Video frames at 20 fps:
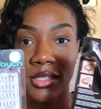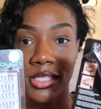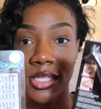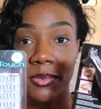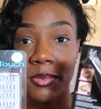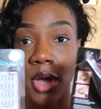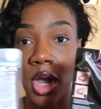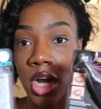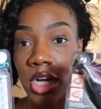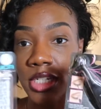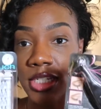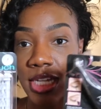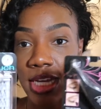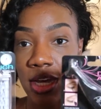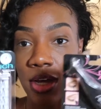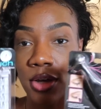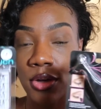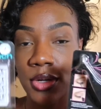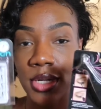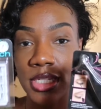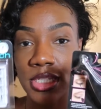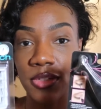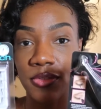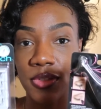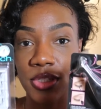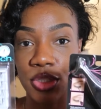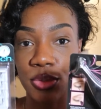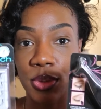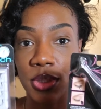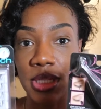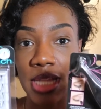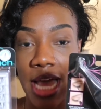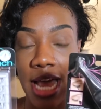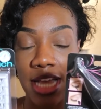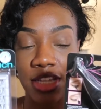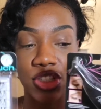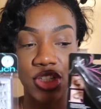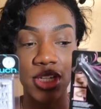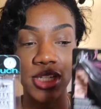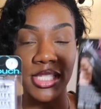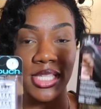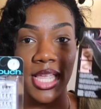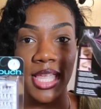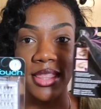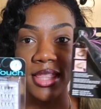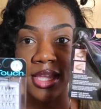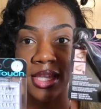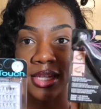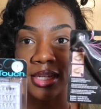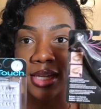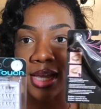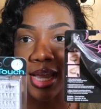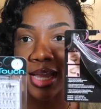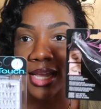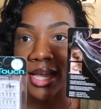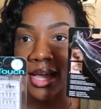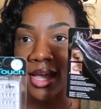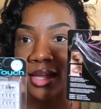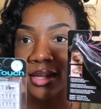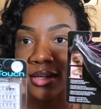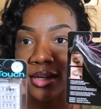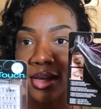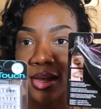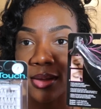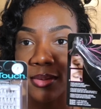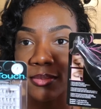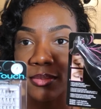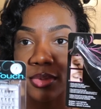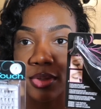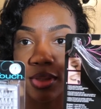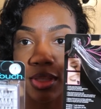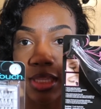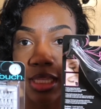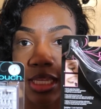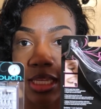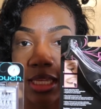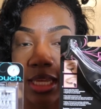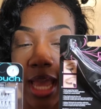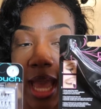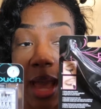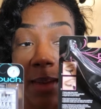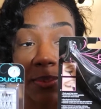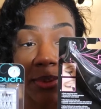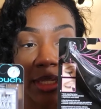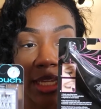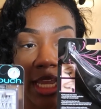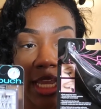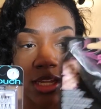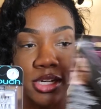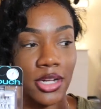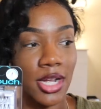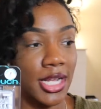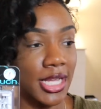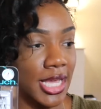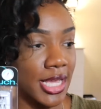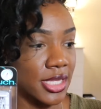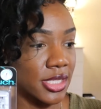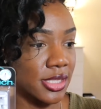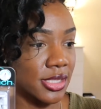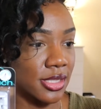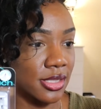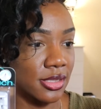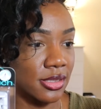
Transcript: some Ardell individual lashes, and then I got the applicator, I guess.